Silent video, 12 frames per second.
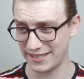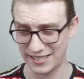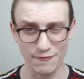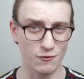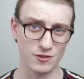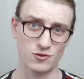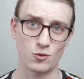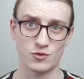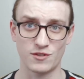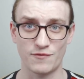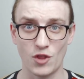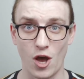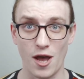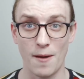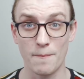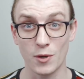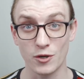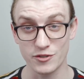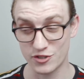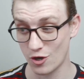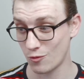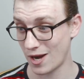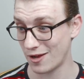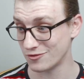different schools of thought emerged
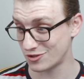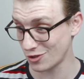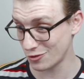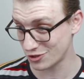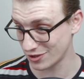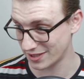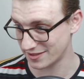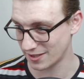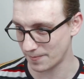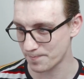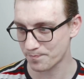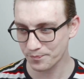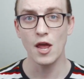around socialism.